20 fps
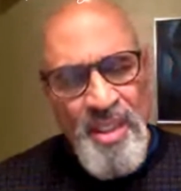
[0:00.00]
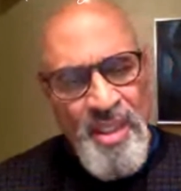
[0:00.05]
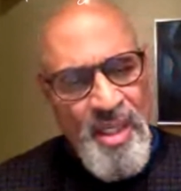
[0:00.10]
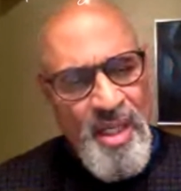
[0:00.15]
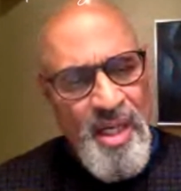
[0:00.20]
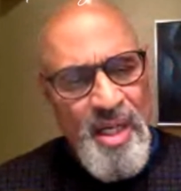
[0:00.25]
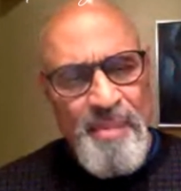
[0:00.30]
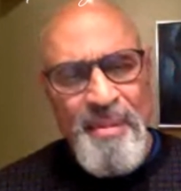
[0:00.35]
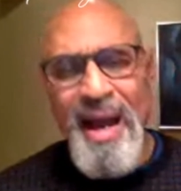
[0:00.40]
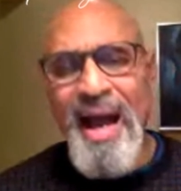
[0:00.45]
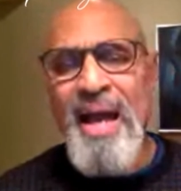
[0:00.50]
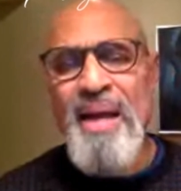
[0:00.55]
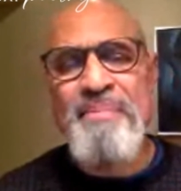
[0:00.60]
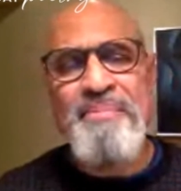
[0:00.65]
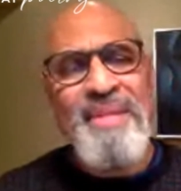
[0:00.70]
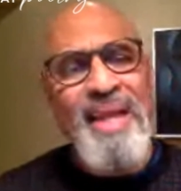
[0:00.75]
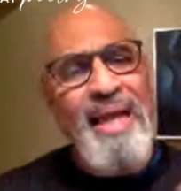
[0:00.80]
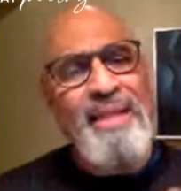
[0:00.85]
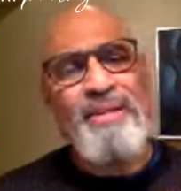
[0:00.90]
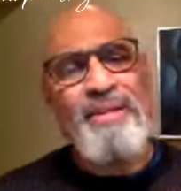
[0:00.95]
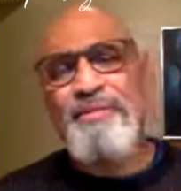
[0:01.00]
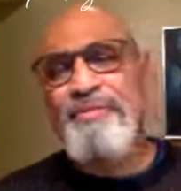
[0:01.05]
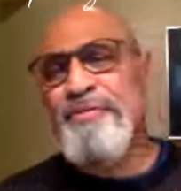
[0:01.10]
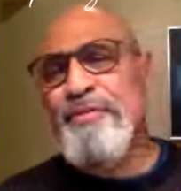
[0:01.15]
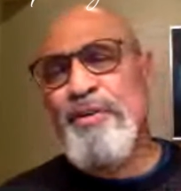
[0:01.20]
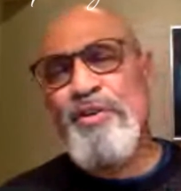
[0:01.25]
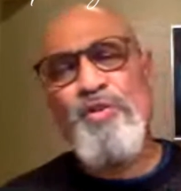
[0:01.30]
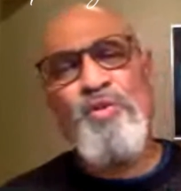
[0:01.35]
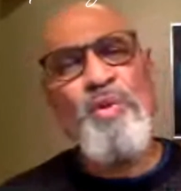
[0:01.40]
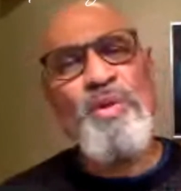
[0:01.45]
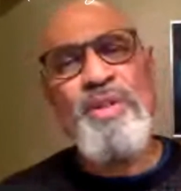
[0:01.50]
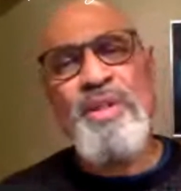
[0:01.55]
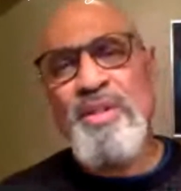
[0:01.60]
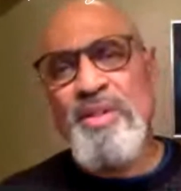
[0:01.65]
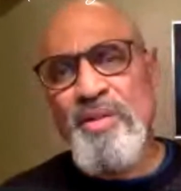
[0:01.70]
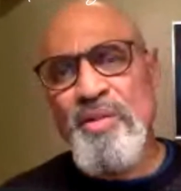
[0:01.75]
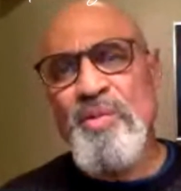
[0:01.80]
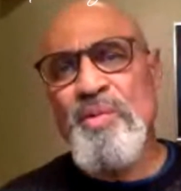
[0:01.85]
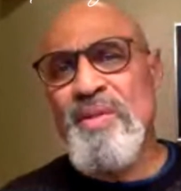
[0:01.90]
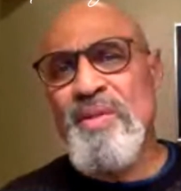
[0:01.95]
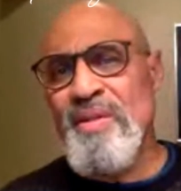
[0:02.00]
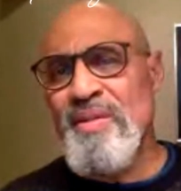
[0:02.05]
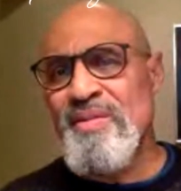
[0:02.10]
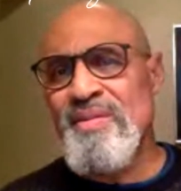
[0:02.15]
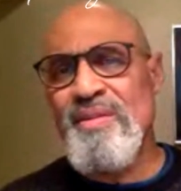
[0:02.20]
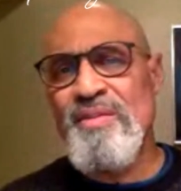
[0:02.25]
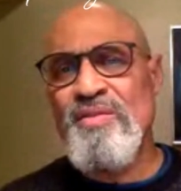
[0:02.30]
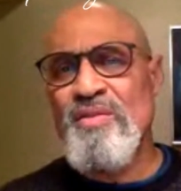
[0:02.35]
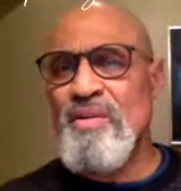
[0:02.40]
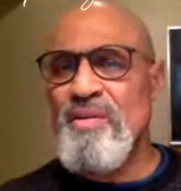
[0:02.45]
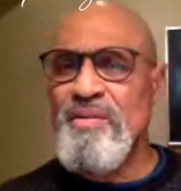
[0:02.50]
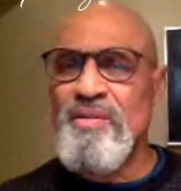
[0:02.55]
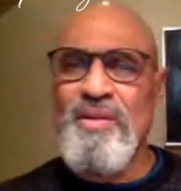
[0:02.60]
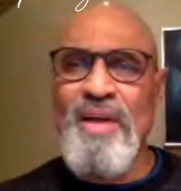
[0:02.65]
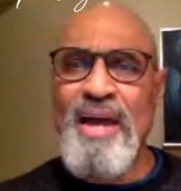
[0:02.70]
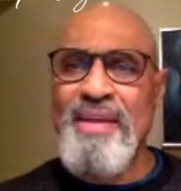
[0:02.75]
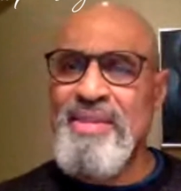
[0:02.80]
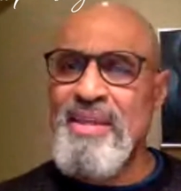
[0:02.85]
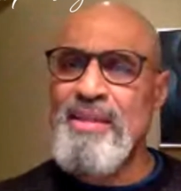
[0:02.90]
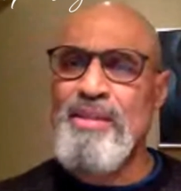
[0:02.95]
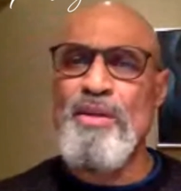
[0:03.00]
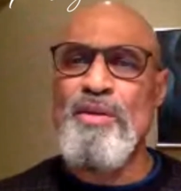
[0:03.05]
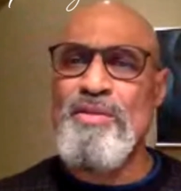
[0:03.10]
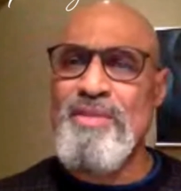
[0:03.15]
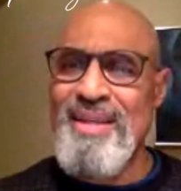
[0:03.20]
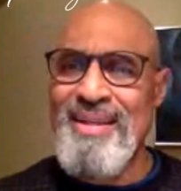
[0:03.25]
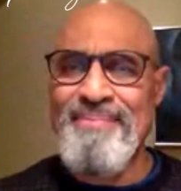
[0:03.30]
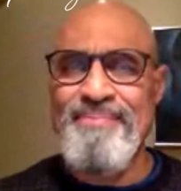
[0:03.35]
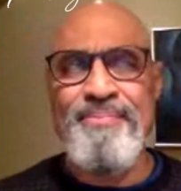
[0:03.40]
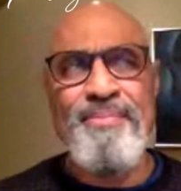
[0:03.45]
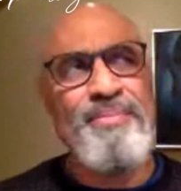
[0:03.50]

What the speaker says: I'm not the first one to do this. I think there's a